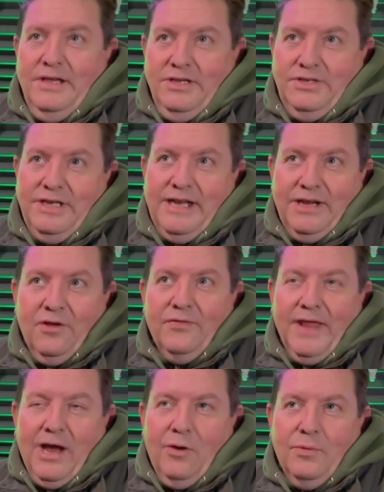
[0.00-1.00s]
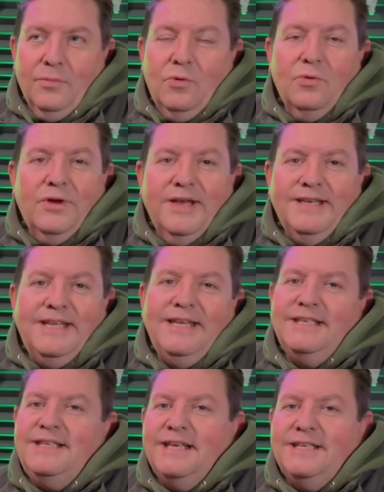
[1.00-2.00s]
did on the album called
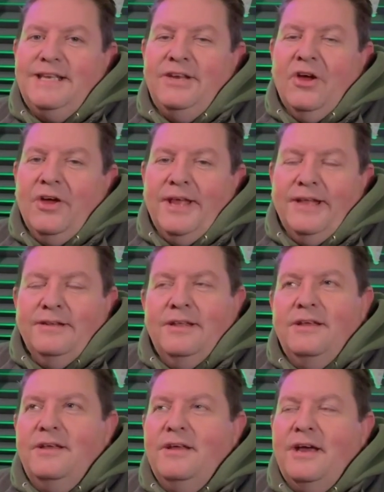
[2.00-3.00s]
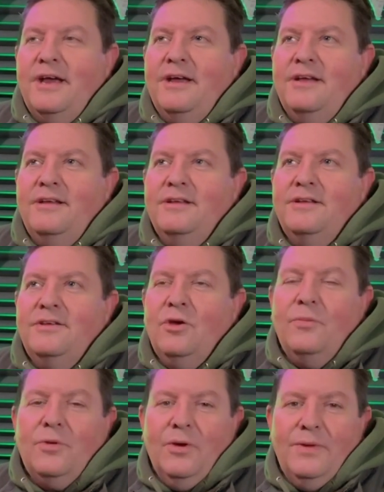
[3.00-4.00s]
1969.
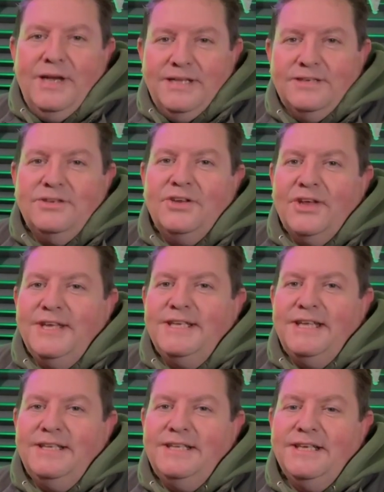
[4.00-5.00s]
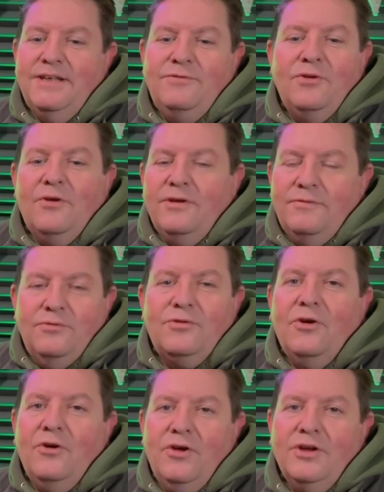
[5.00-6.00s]
Go and listen to 1960. If you've
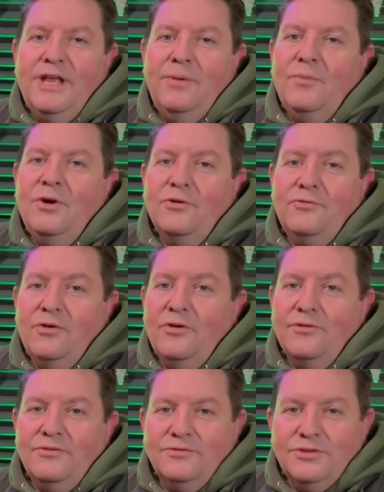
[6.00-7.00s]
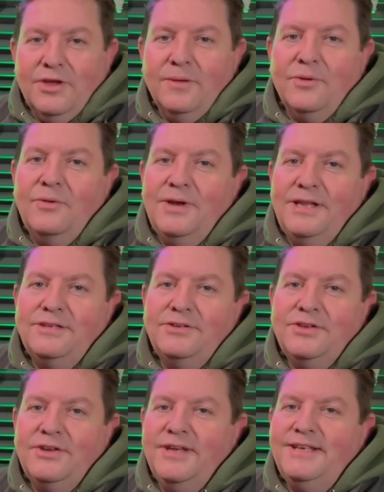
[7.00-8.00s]
not heard Kim Wilde for a long time, go and listen
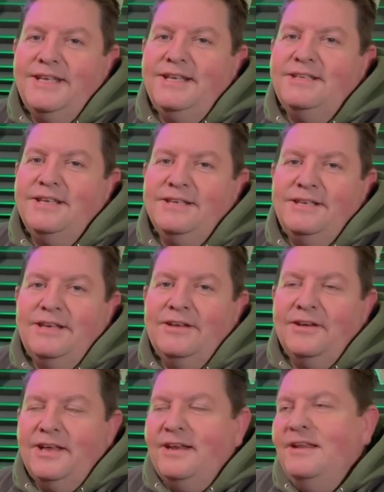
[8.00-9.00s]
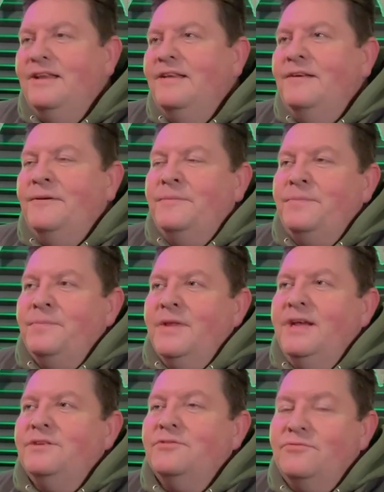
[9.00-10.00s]
to 1969.
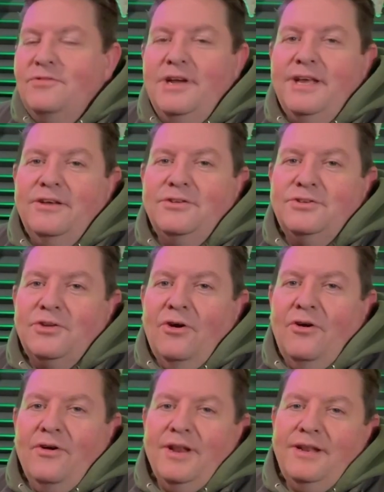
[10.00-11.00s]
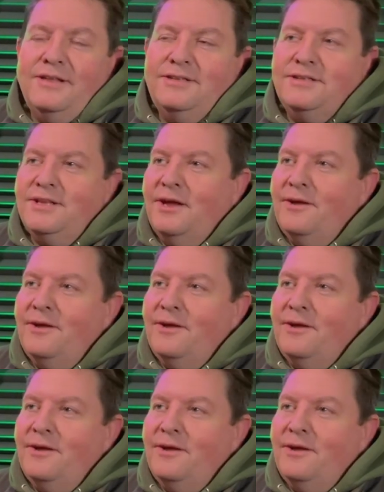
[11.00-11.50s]
It's a really good song, and it's